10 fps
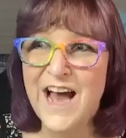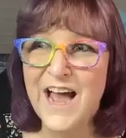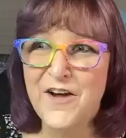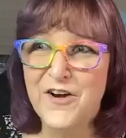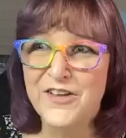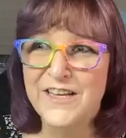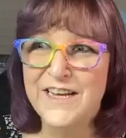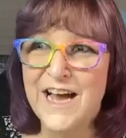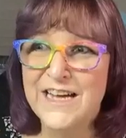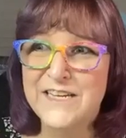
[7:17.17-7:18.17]
Hi,
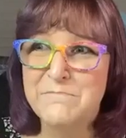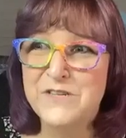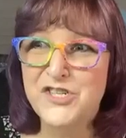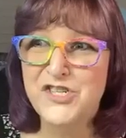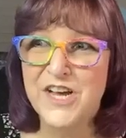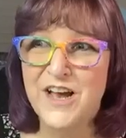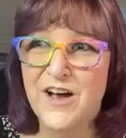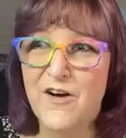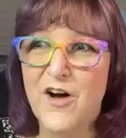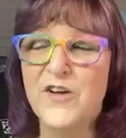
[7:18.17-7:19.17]
Harlan. Hi,
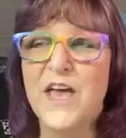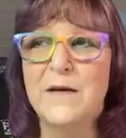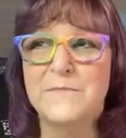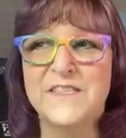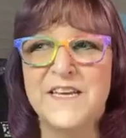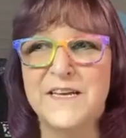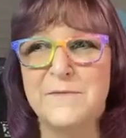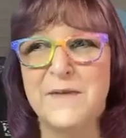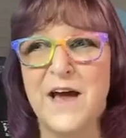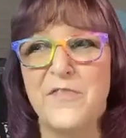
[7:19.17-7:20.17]
Michelle. Okay, I'm seeing
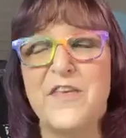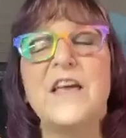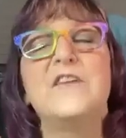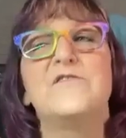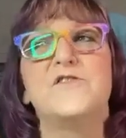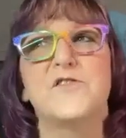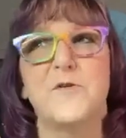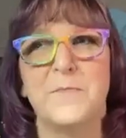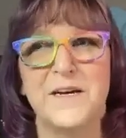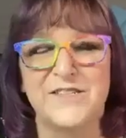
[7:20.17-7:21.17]
them now. Thank you
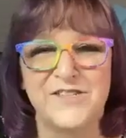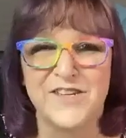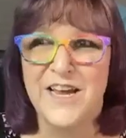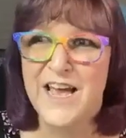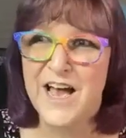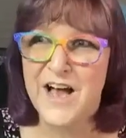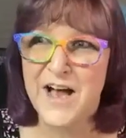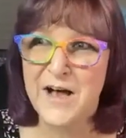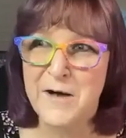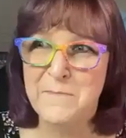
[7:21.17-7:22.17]
so much.
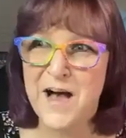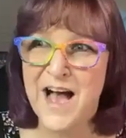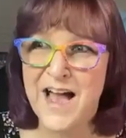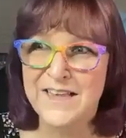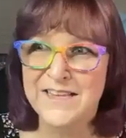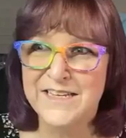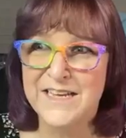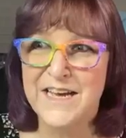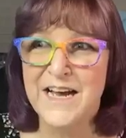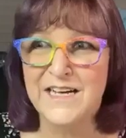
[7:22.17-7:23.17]
Hi,
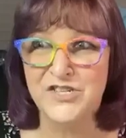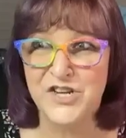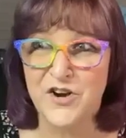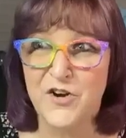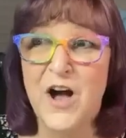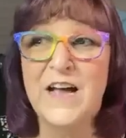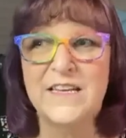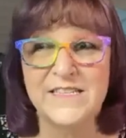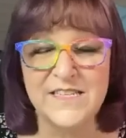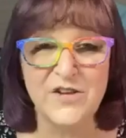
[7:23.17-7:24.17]
Linda. Hi, Cheryl. I
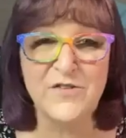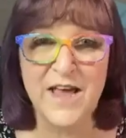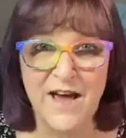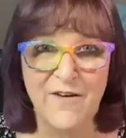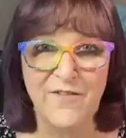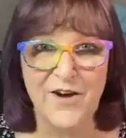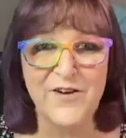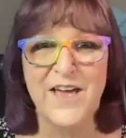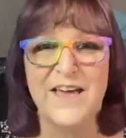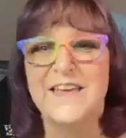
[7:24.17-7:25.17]
can see you now.
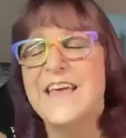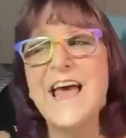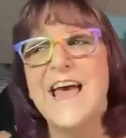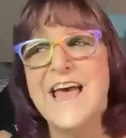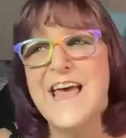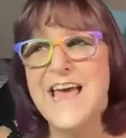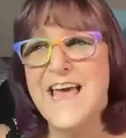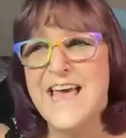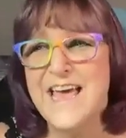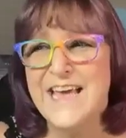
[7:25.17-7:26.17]
Okay,
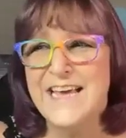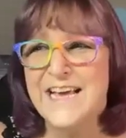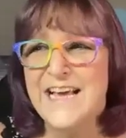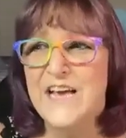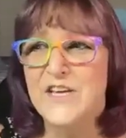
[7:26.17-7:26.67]
yay!